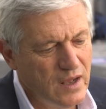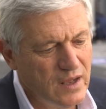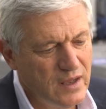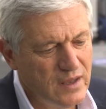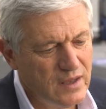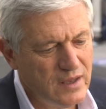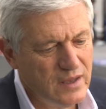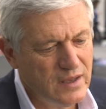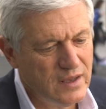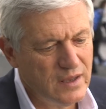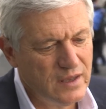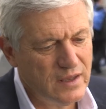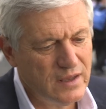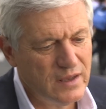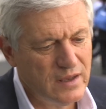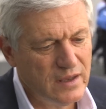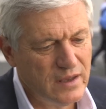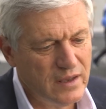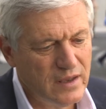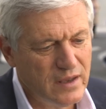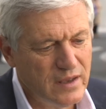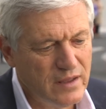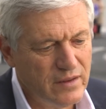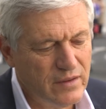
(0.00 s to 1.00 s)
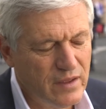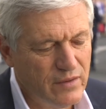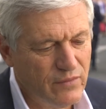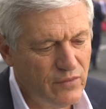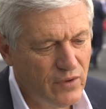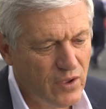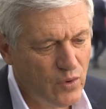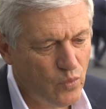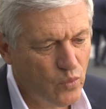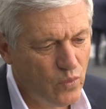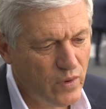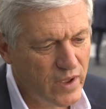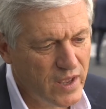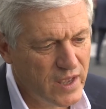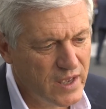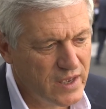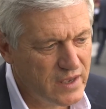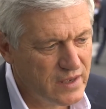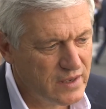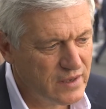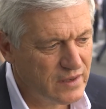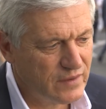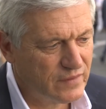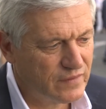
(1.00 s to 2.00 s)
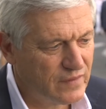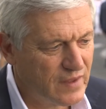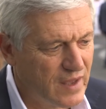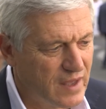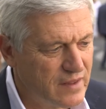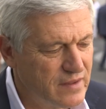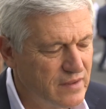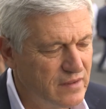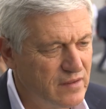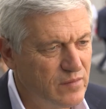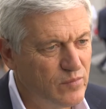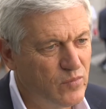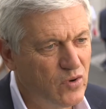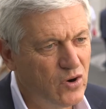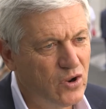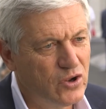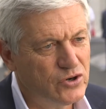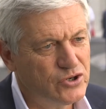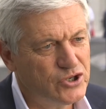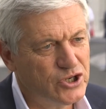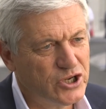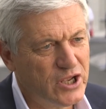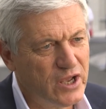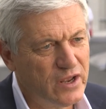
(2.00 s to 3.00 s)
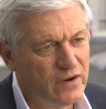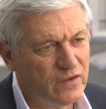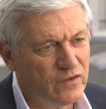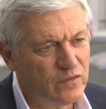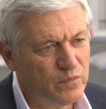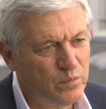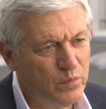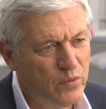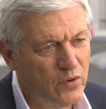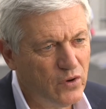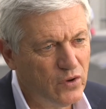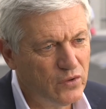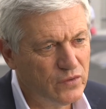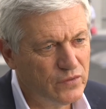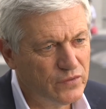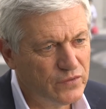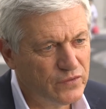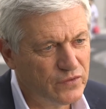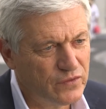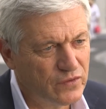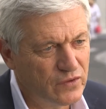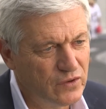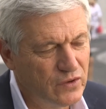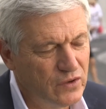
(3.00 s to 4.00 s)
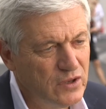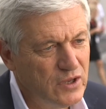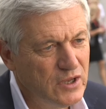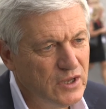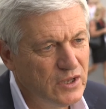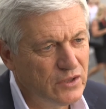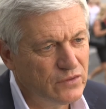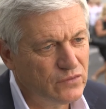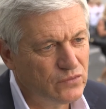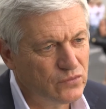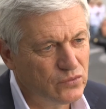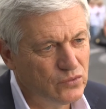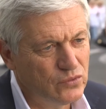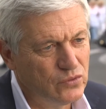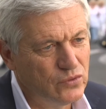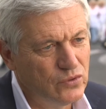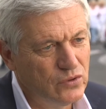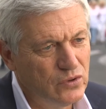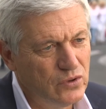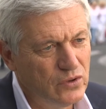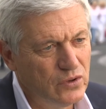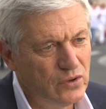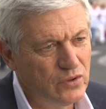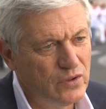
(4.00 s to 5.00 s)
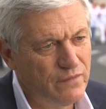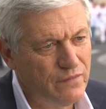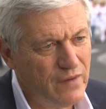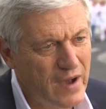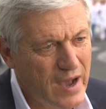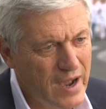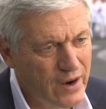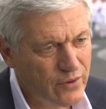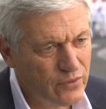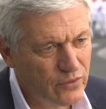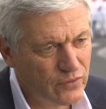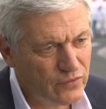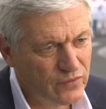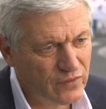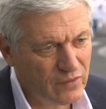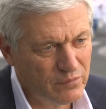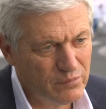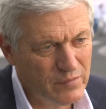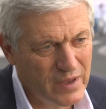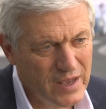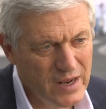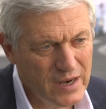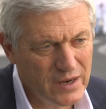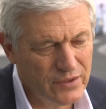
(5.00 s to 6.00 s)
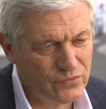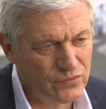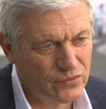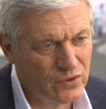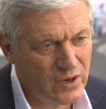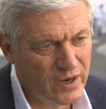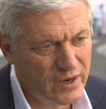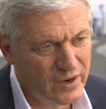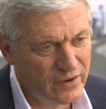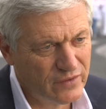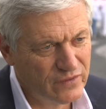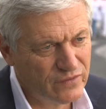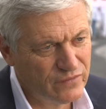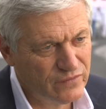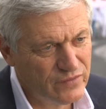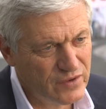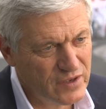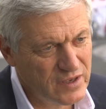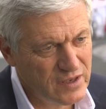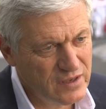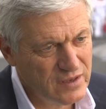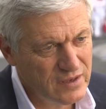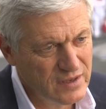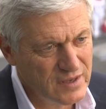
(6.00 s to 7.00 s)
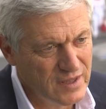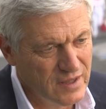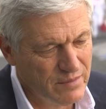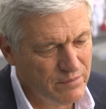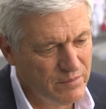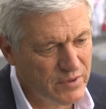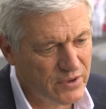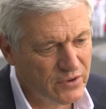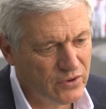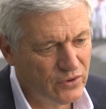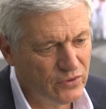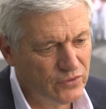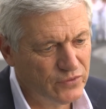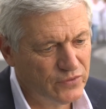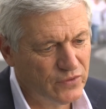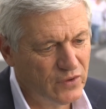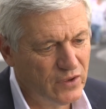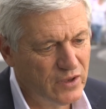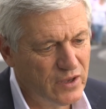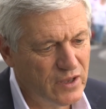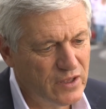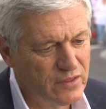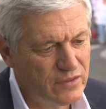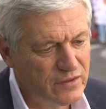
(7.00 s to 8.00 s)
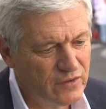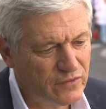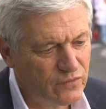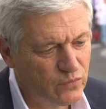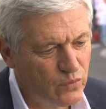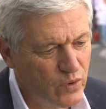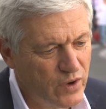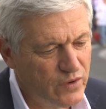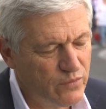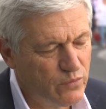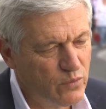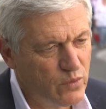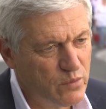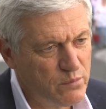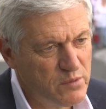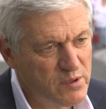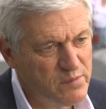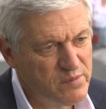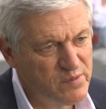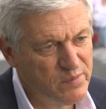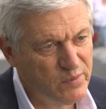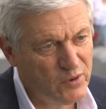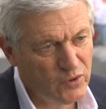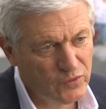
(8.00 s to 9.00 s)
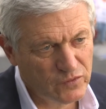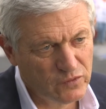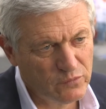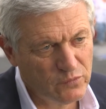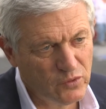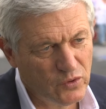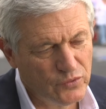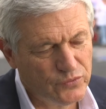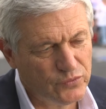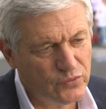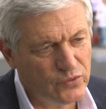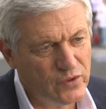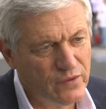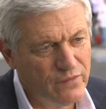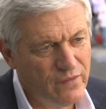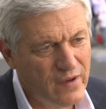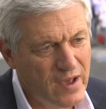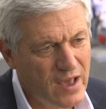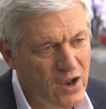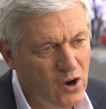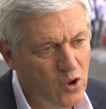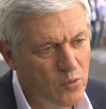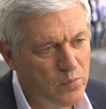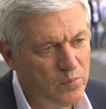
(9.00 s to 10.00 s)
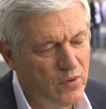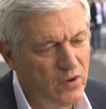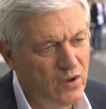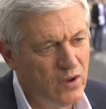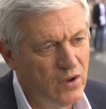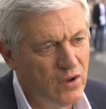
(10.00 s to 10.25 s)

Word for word: uh, in a way study the immunological response uh, to uh, the virus and mainly to RSV because in this way it be possible to develop